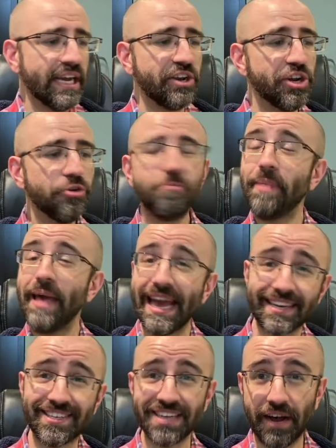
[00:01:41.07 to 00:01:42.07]
New
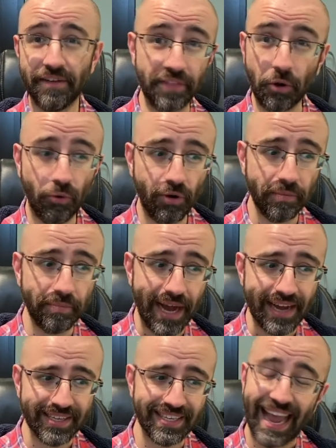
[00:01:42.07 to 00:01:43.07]
pics of the core
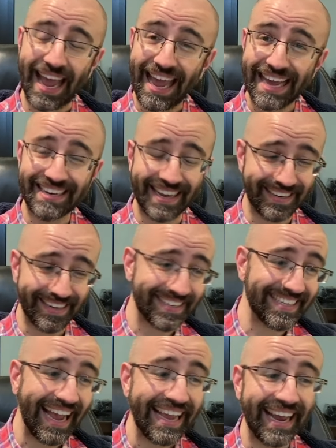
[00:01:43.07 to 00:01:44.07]
box and an
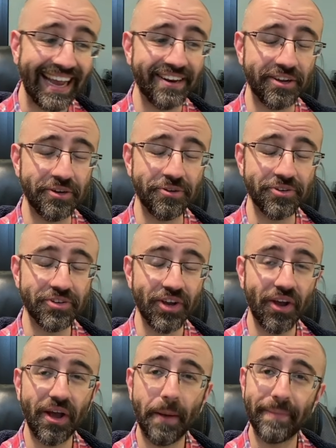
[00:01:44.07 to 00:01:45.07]
exciting
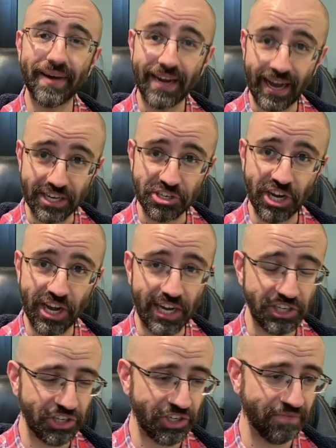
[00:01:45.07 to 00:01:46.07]
news, but hush
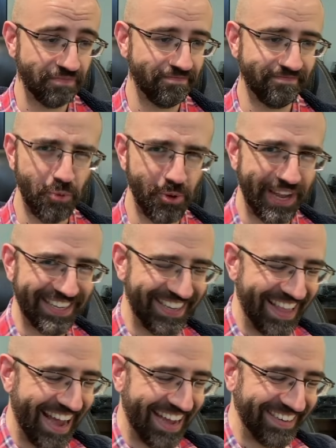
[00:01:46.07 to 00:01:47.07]
hush. We'll get
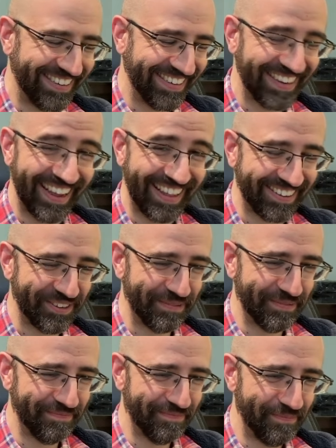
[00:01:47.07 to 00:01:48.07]
to that a
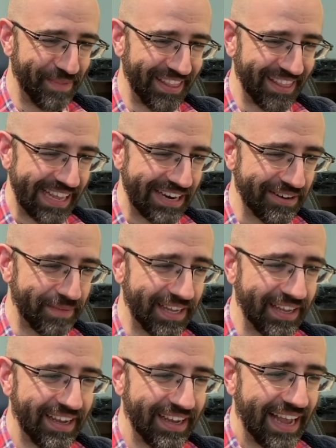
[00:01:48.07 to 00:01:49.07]
little bit later.
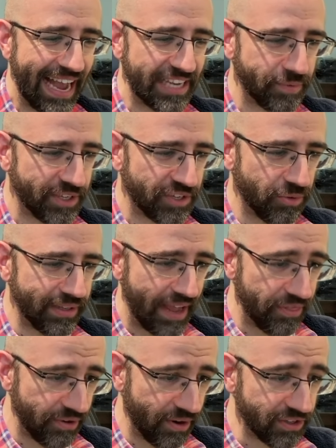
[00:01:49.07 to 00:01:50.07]
But as we scroll
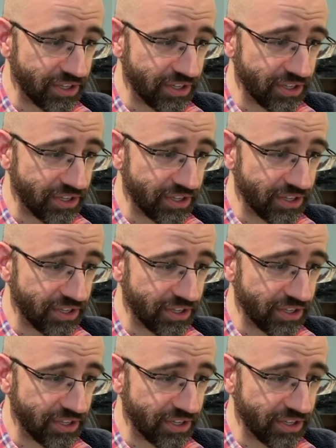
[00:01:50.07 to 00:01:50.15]
down, there are